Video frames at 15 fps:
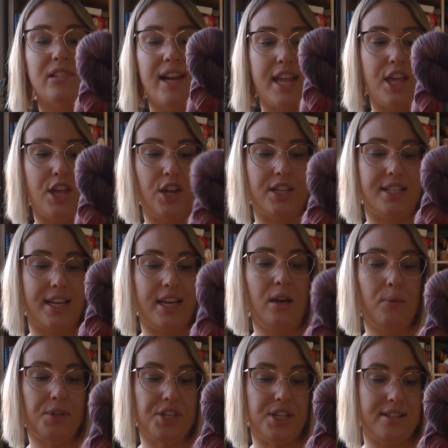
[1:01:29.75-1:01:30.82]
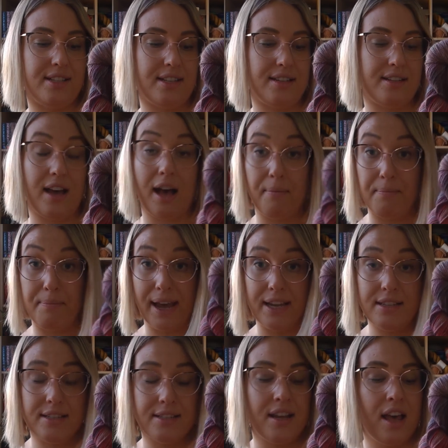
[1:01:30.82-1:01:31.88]
Cutie, which is
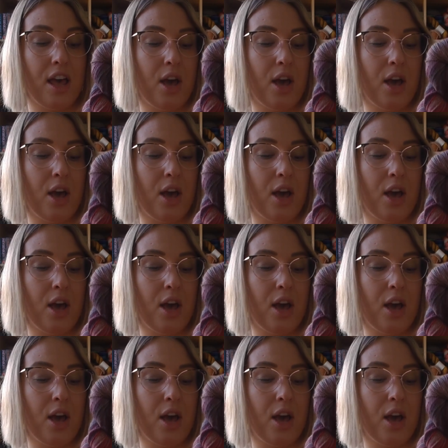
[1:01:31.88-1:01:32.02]
base,